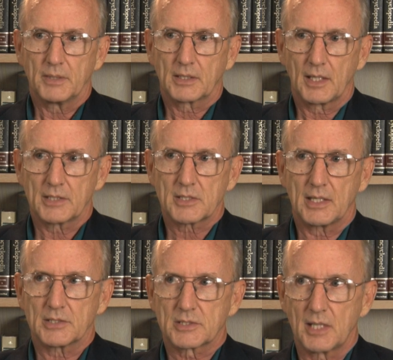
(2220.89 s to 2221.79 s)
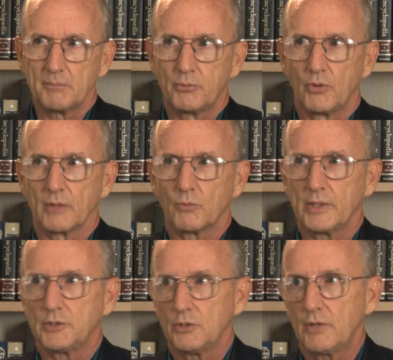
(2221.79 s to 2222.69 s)
because at some point
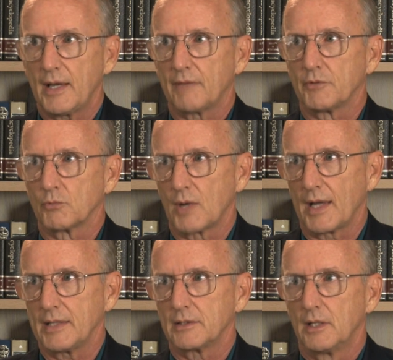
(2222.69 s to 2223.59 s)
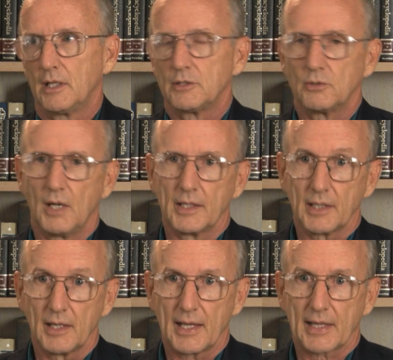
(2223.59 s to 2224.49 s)
we do have the right to
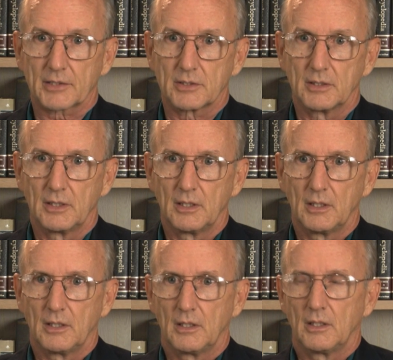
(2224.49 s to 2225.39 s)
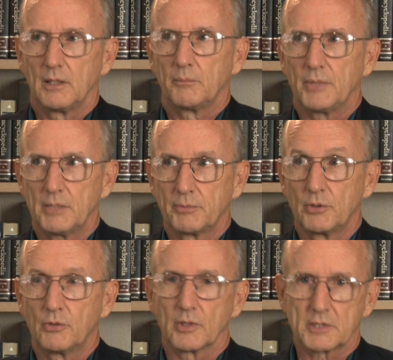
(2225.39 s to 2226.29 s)
unelect
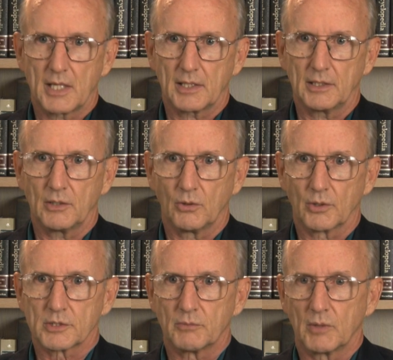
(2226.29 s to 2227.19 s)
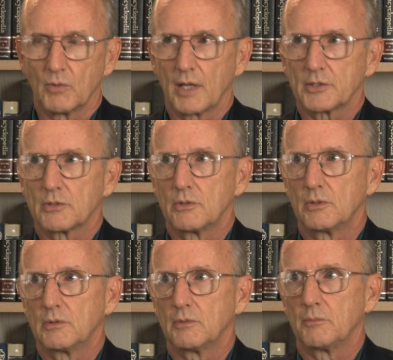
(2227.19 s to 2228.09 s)
people who are taking the orders. And we want
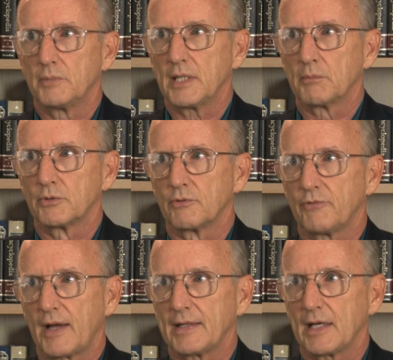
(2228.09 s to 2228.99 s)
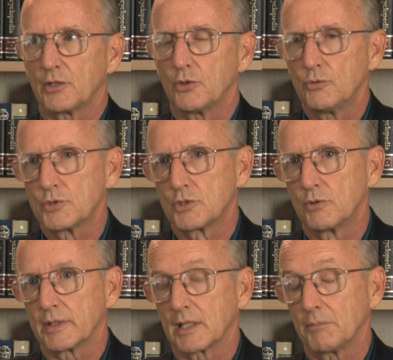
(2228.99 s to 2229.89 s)
to be able to find out who's
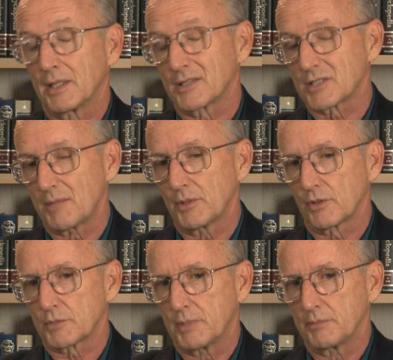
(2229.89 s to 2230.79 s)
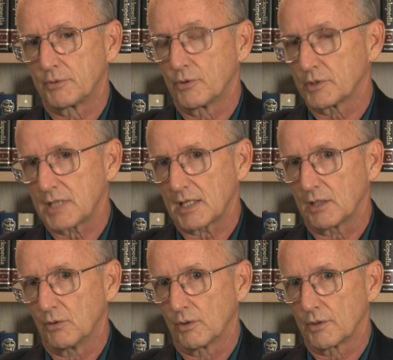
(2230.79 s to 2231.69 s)
doing it, because some of those people who are
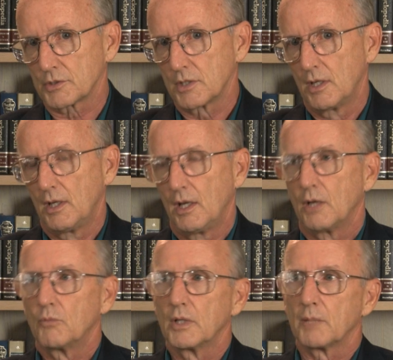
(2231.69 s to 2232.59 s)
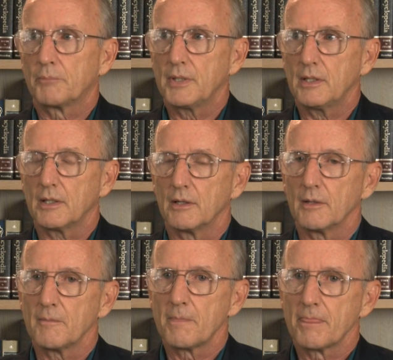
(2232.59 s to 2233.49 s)
taking orders will appear